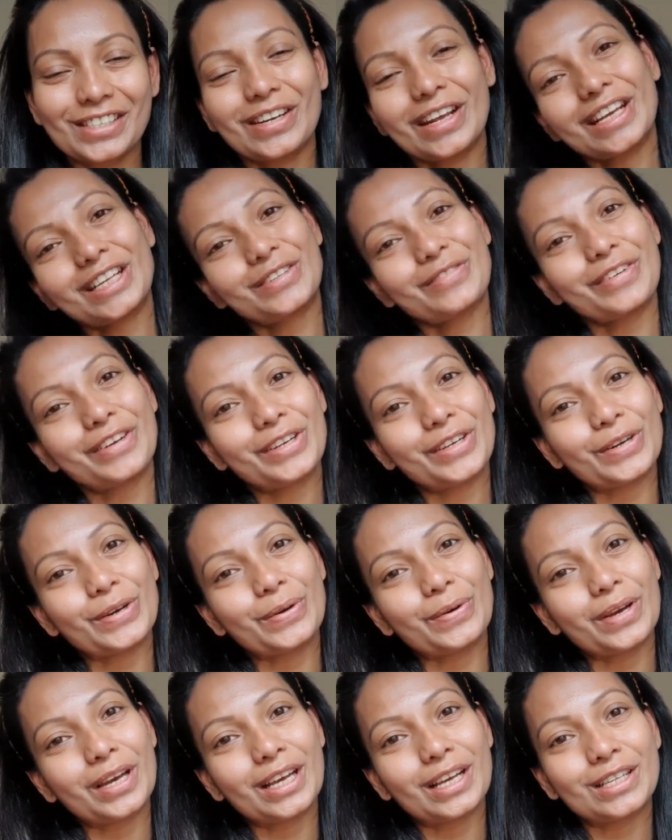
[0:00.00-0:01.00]
Today's
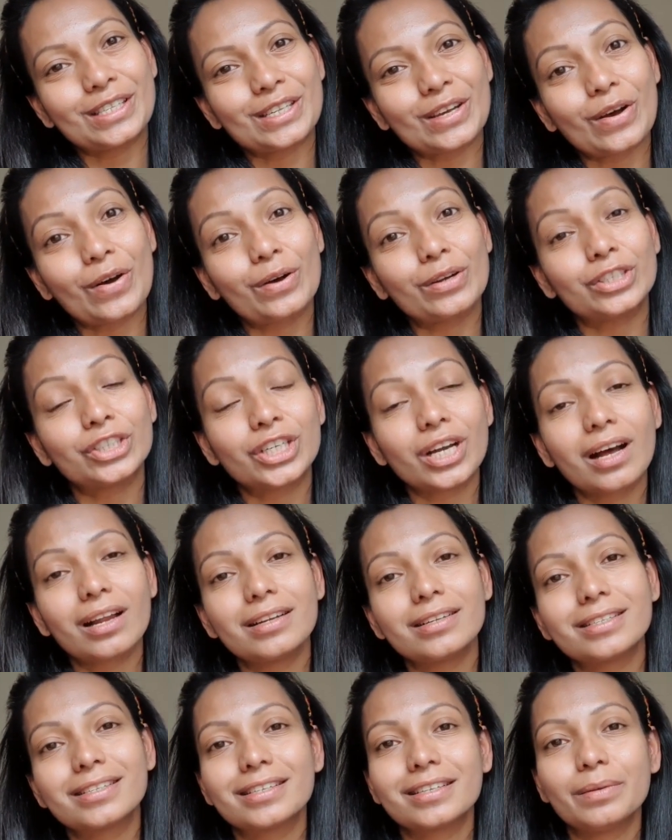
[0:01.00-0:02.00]
video is on
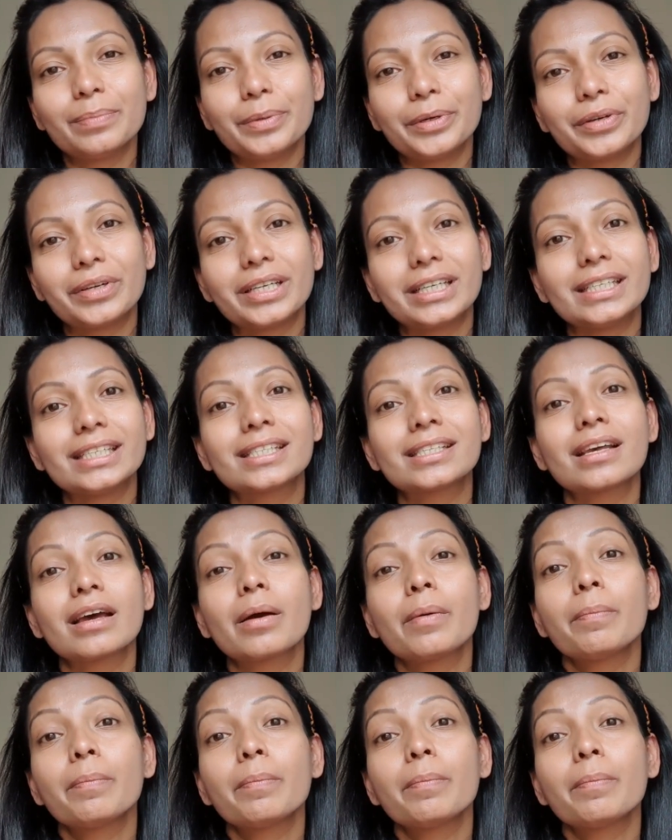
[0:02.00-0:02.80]
Charlotte Tilbury's